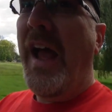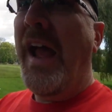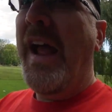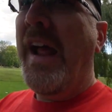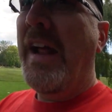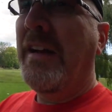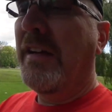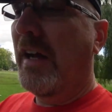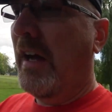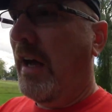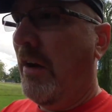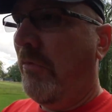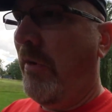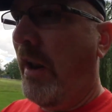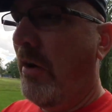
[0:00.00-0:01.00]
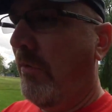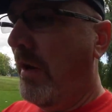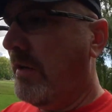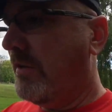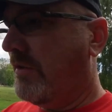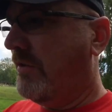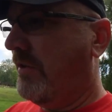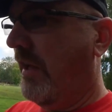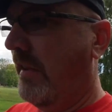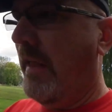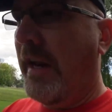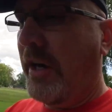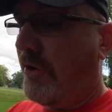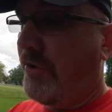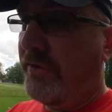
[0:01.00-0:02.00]
And uh, when I went, and
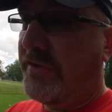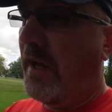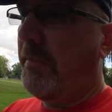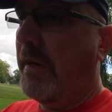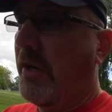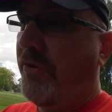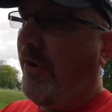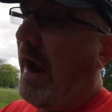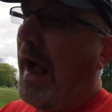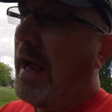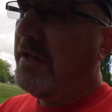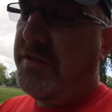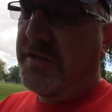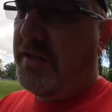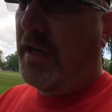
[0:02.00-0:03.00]
then it, something crashed,